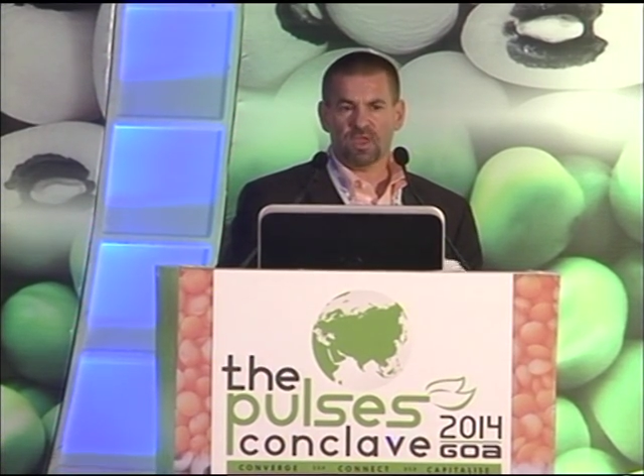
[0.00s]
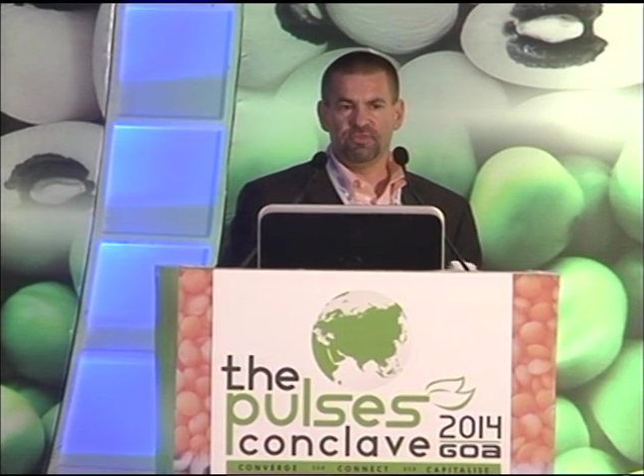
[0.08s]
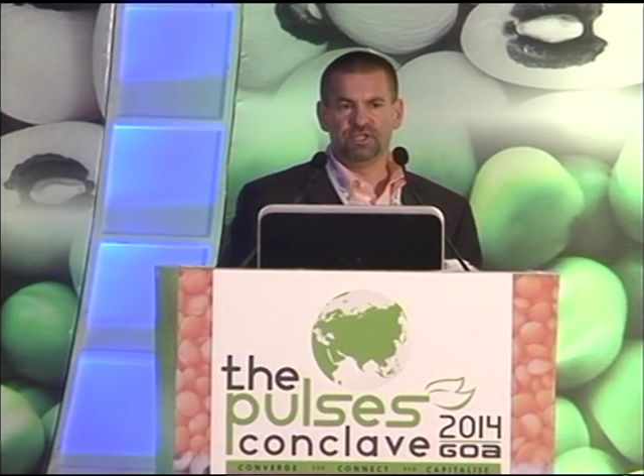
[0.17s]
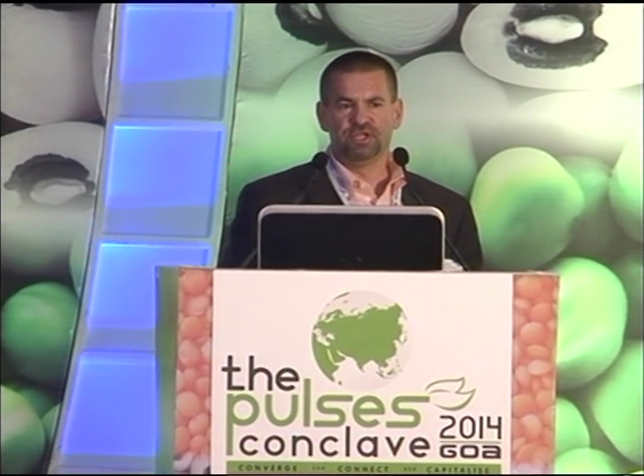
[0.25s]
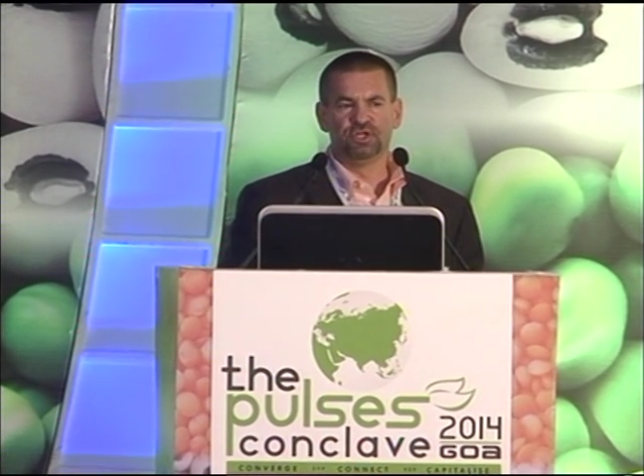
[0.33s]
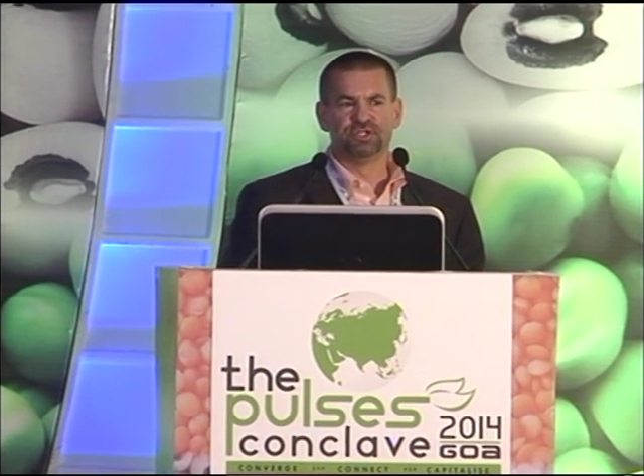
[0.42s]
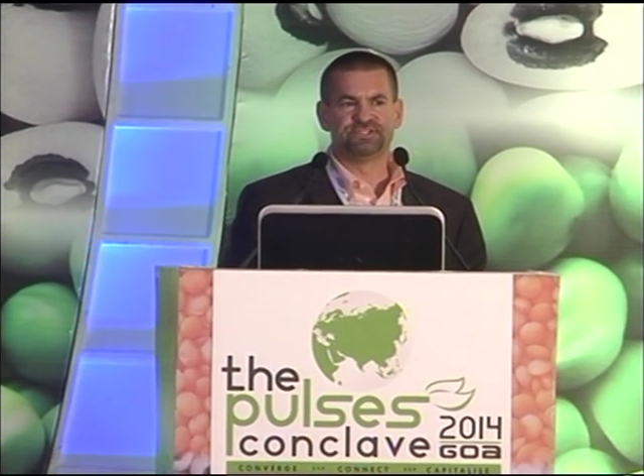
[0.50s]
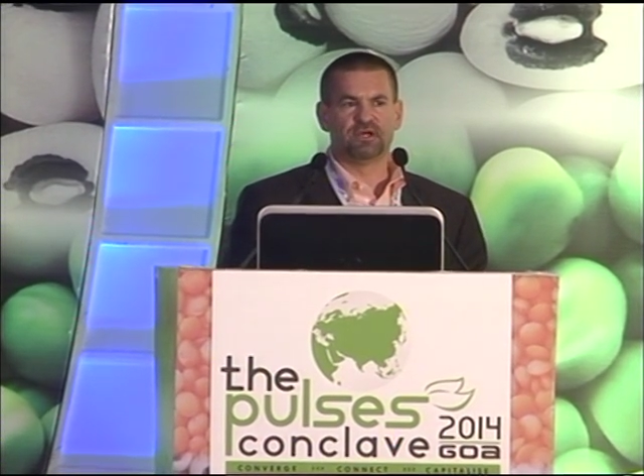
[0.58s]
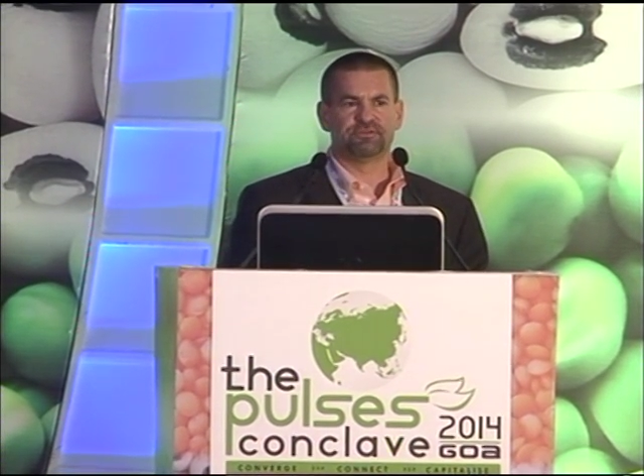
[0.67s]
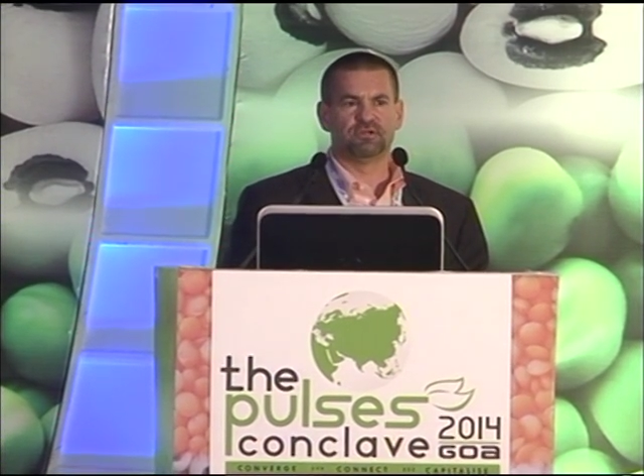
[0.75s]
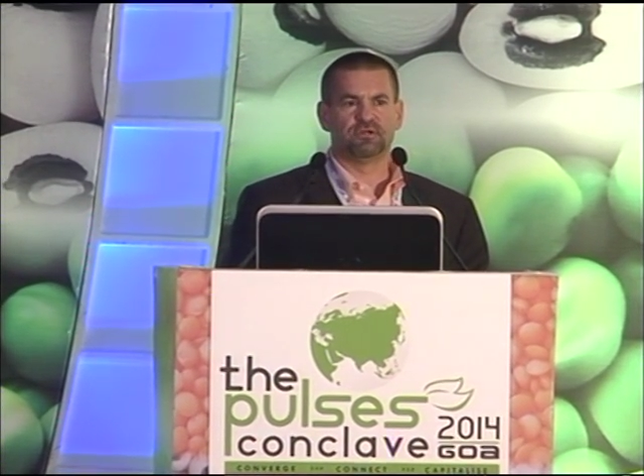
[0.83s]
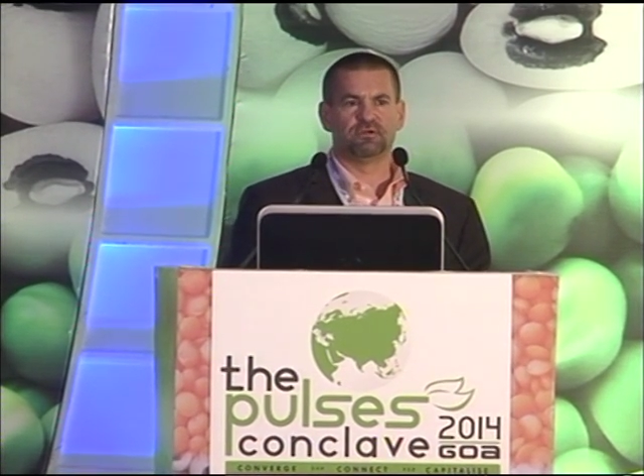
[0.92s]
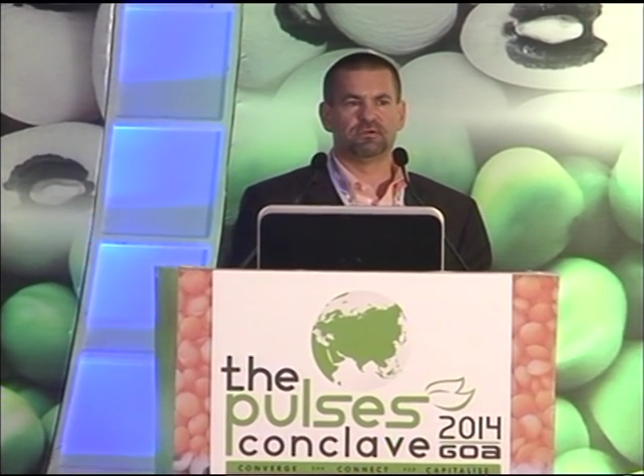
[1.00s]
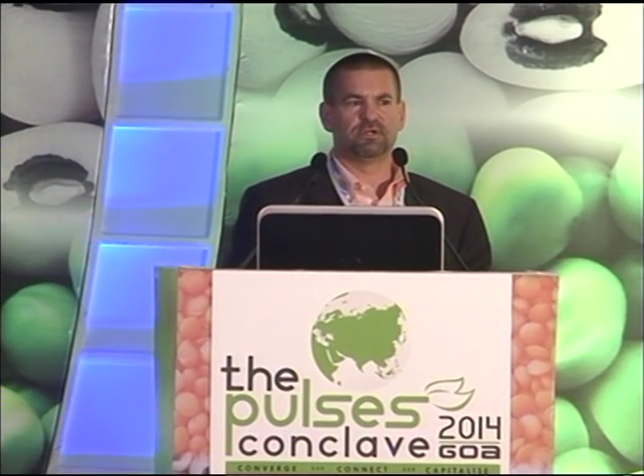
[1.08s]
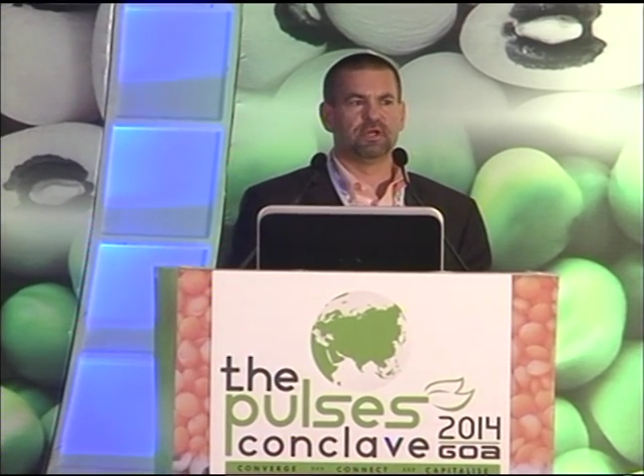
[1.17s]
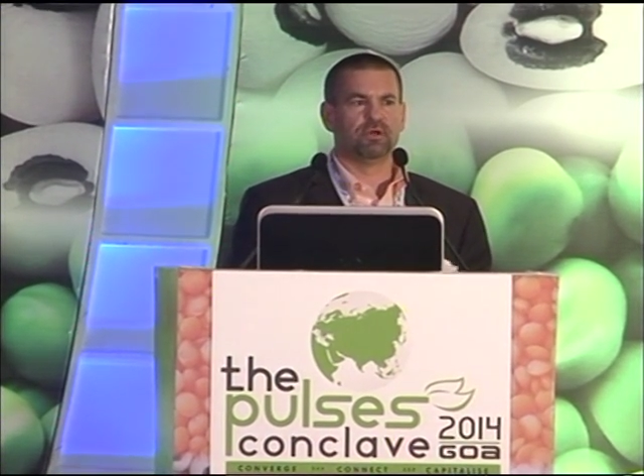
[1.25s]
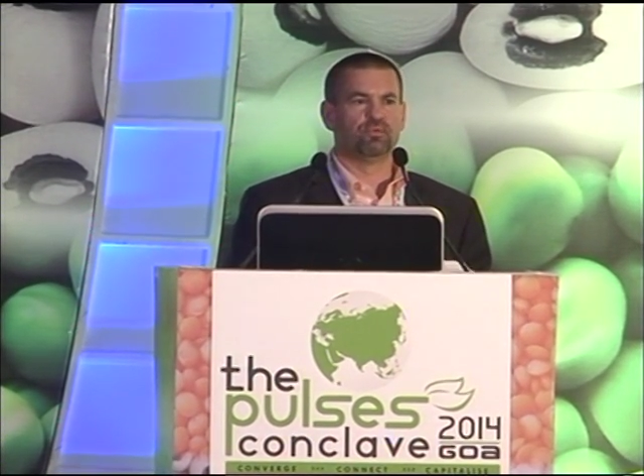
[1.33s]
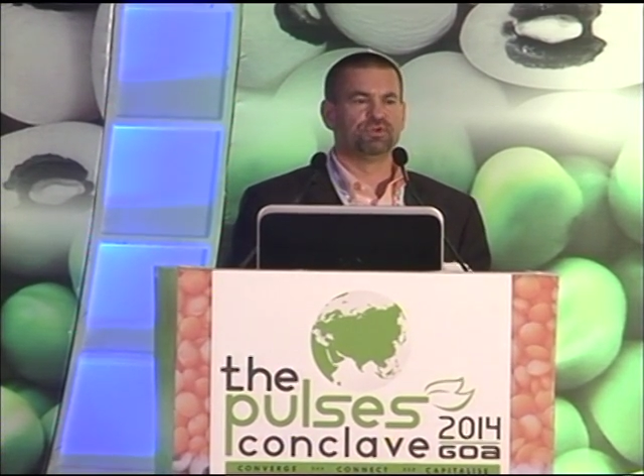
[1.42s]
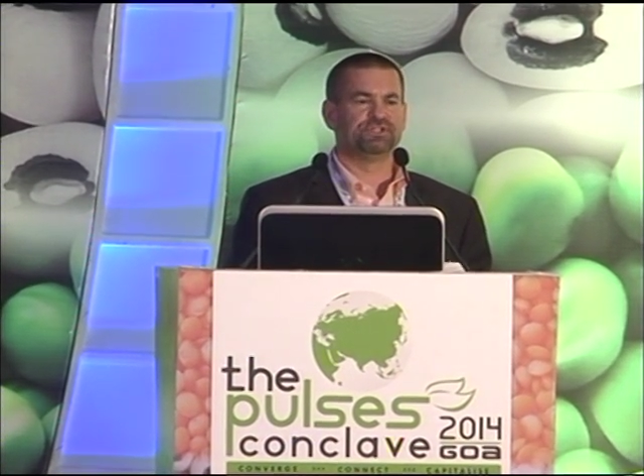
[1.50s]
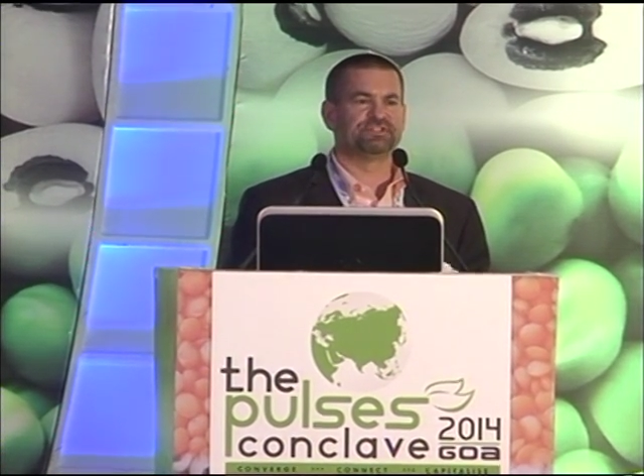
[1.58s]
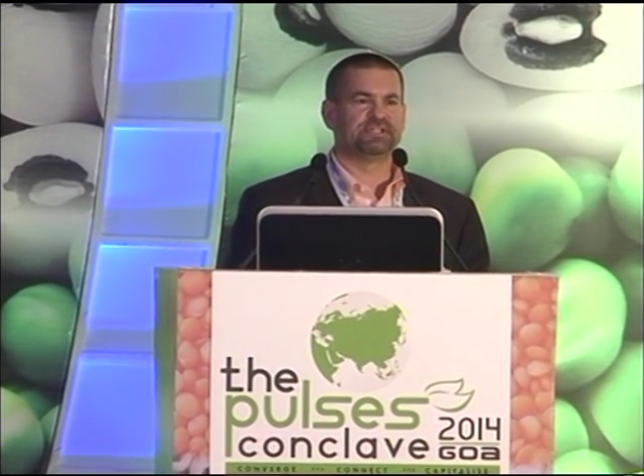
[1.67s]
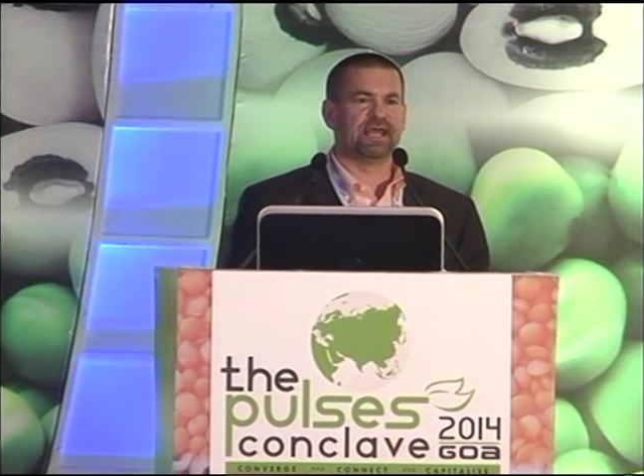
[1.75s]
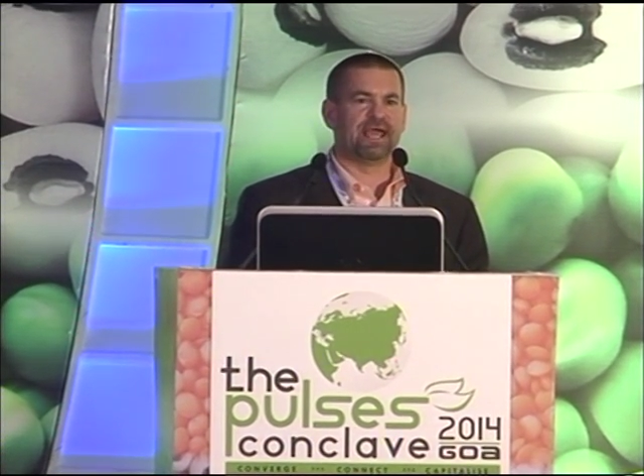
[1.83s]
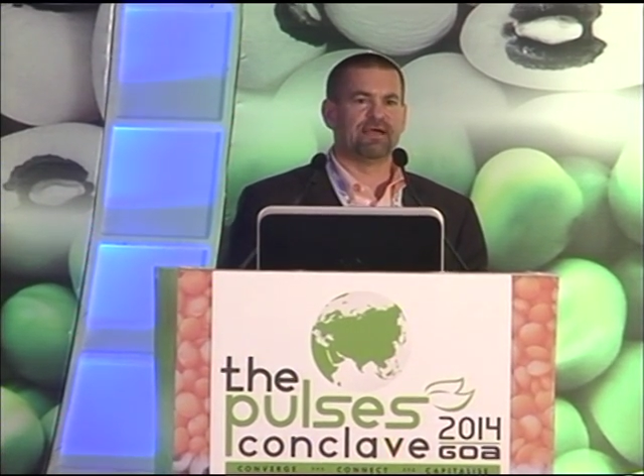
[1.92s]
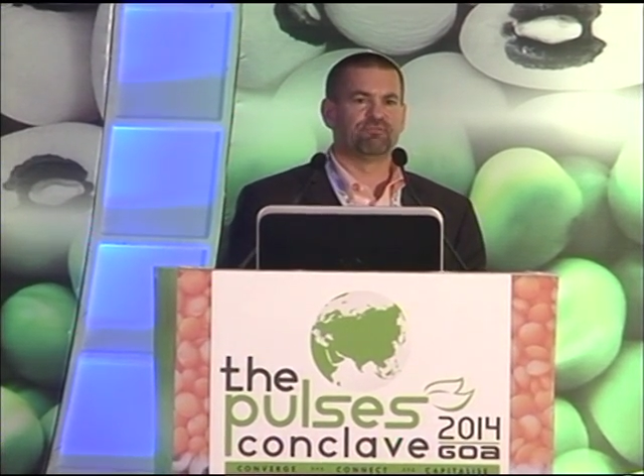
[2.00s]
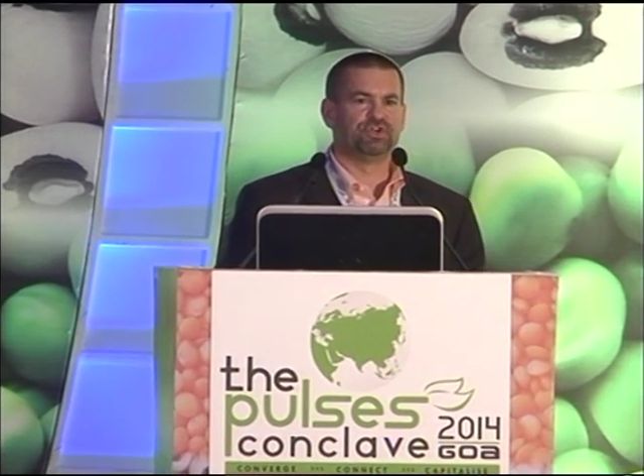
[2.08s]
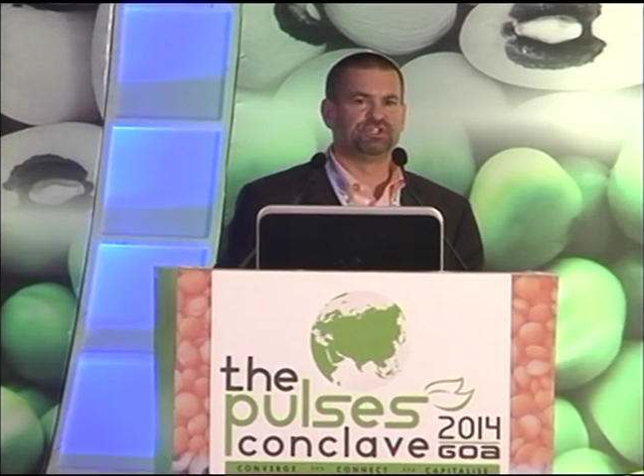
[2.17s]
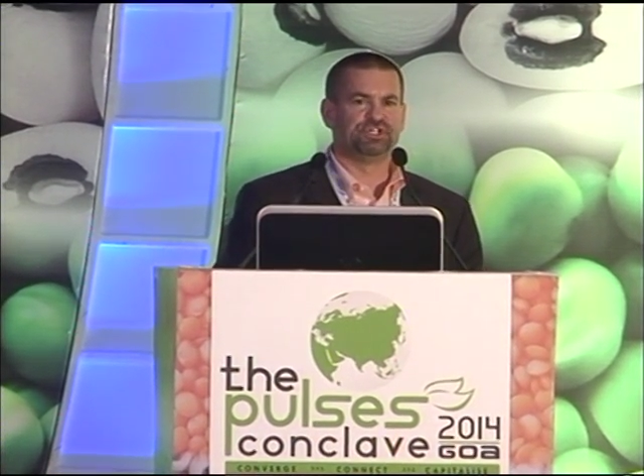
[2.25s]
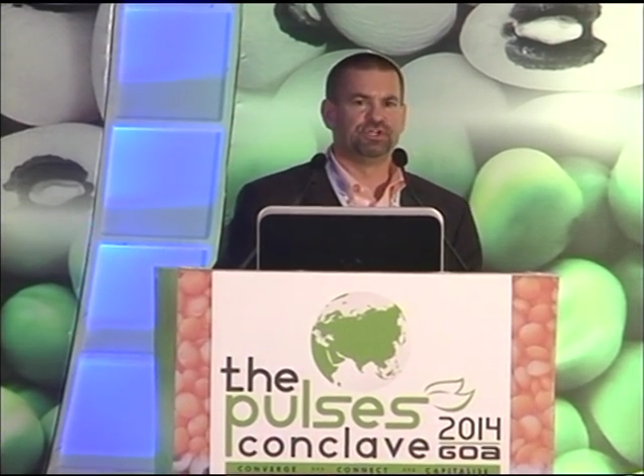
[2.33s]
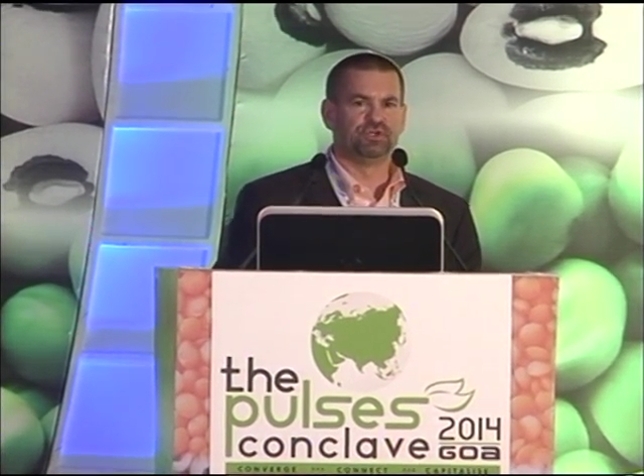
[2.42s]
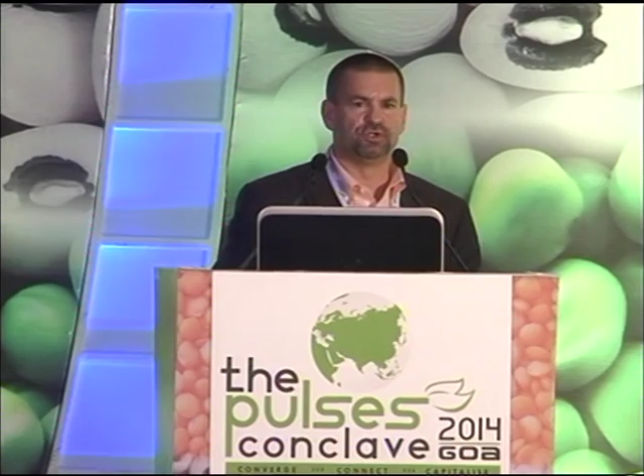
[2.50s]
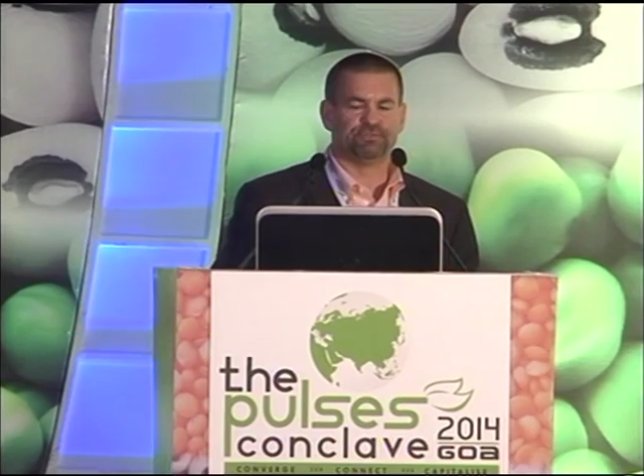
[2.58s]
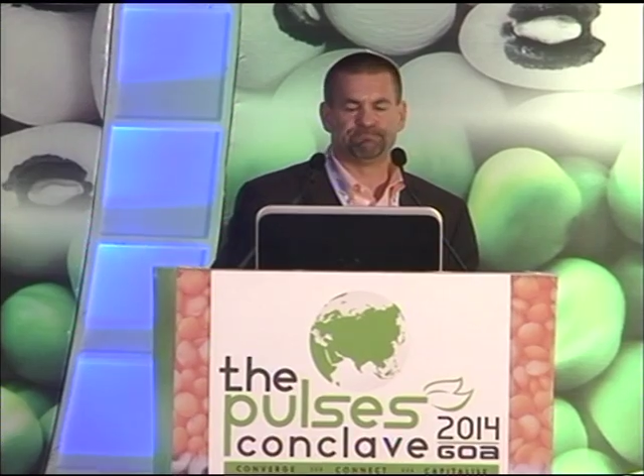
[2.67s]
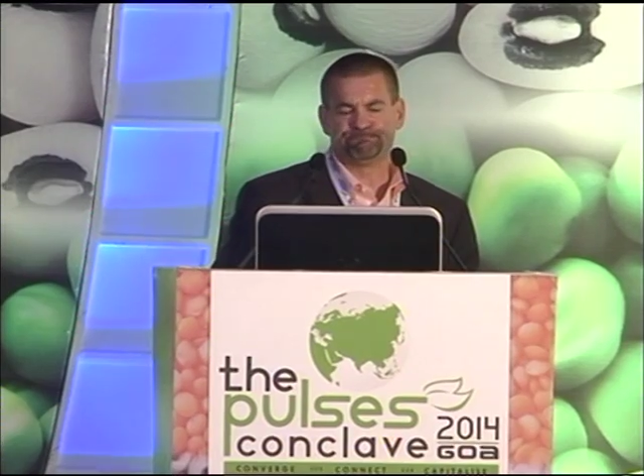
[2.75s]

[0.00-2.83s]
The yields out there were just an average yield.